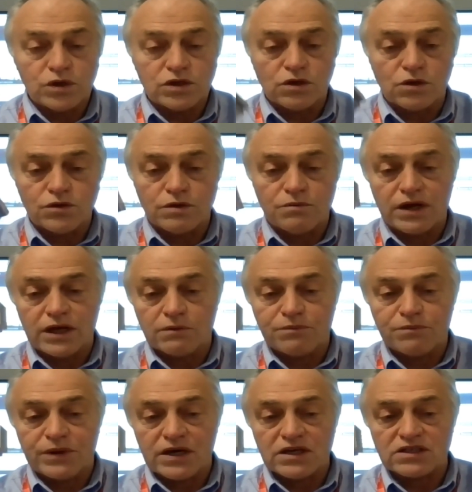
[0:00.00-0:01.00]
we do the
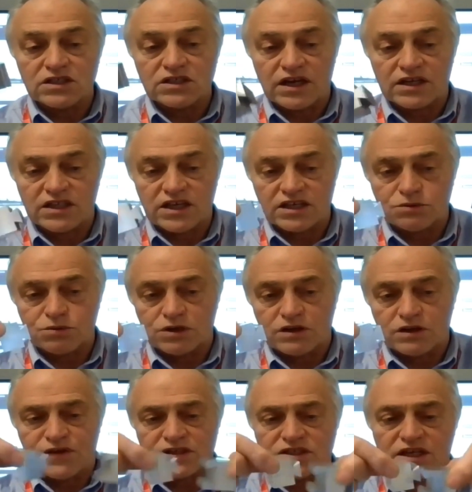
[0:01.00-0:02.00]
milling pieces like this,
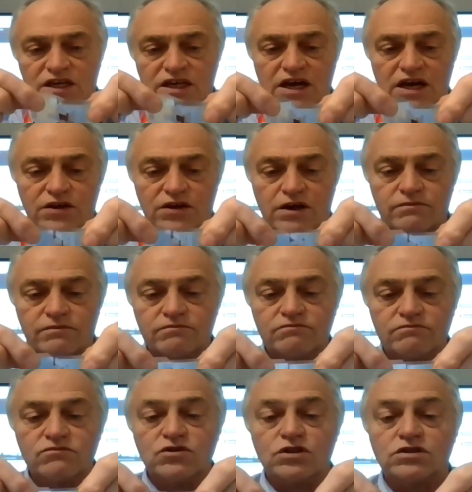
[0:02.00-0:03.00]
which fit together,
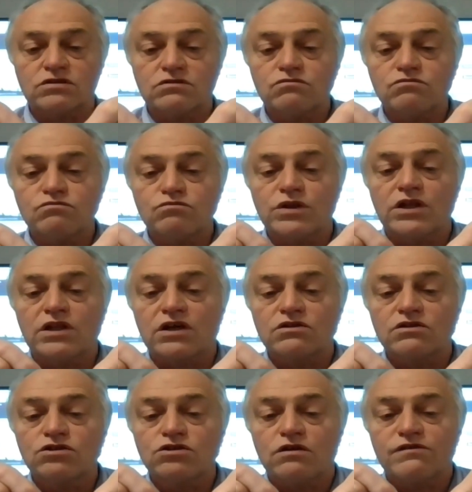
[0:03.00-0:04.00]
just with a
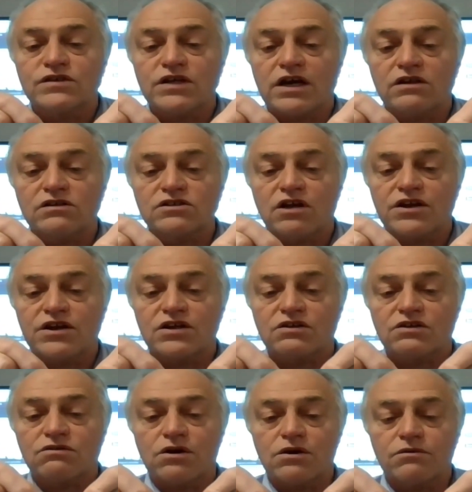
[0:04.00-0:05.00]
little dovetail sliding
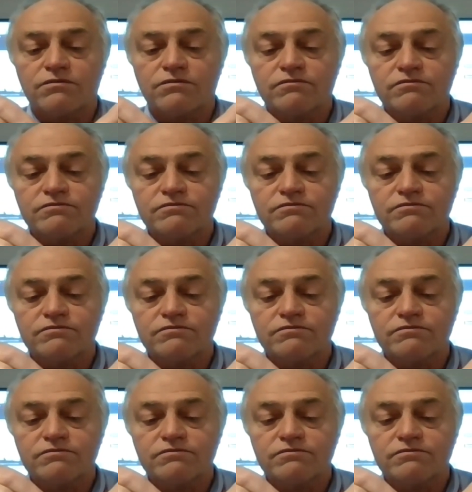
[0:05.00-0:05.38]
through.